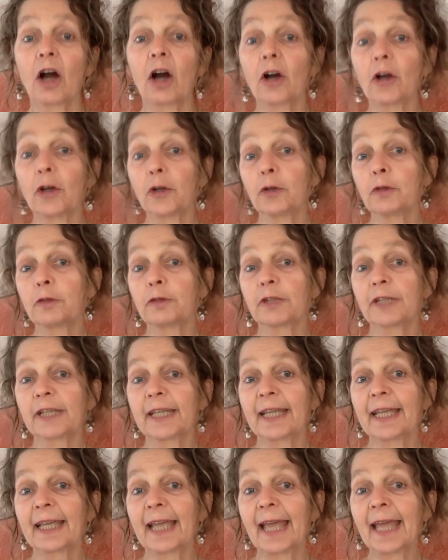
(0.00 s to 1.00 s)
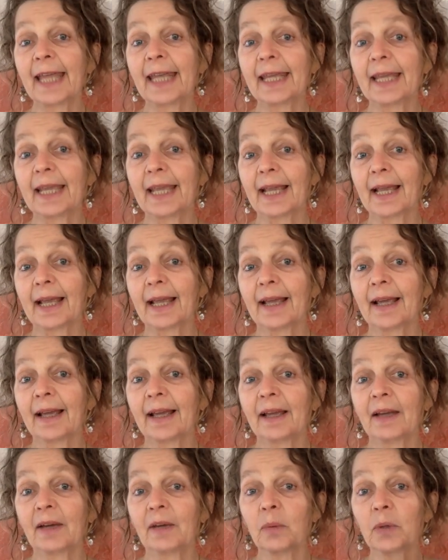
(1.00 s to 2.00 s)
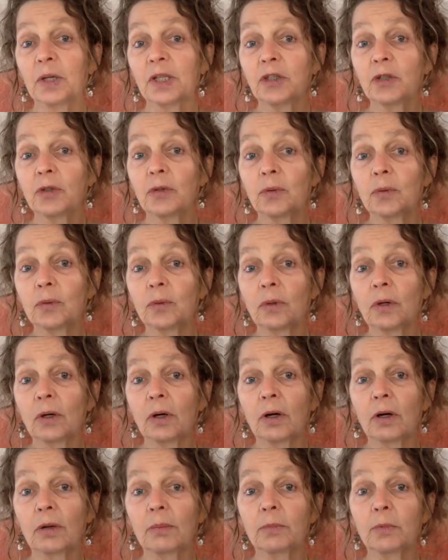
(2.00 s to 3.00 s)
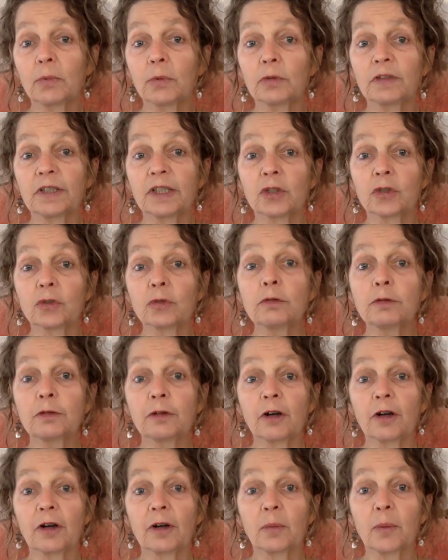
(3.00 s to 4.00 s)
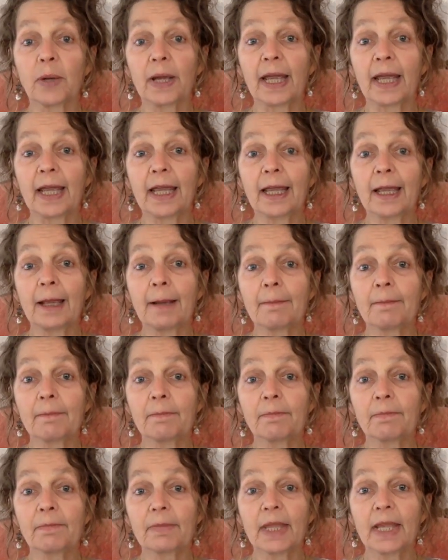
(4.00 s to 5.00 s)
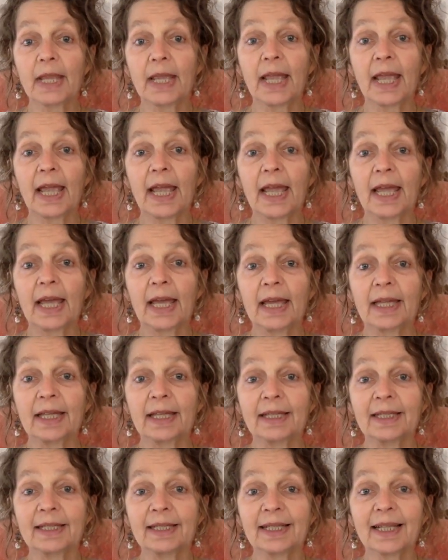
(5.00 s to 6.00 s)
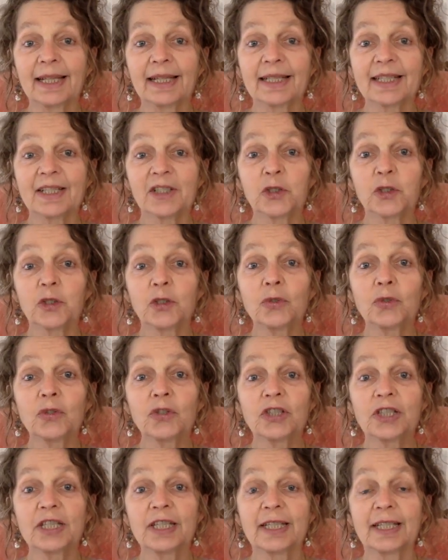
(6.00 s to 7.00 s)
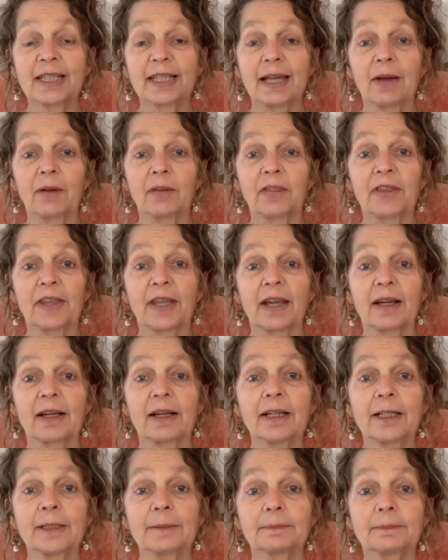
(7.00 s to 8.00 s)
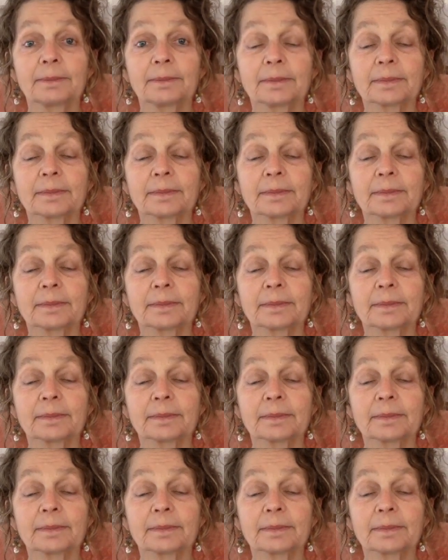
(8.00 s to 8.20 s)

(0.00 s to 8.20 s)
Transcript: Are you forgetting when you are moving too far away and it gets too sticky out there